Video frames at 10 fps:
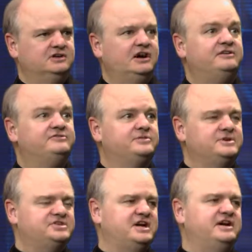of the
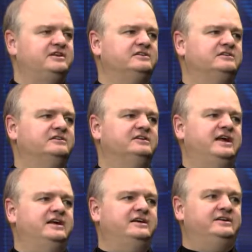Messiah
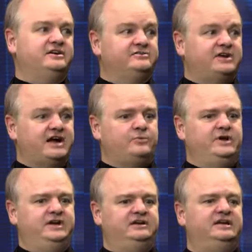and of how we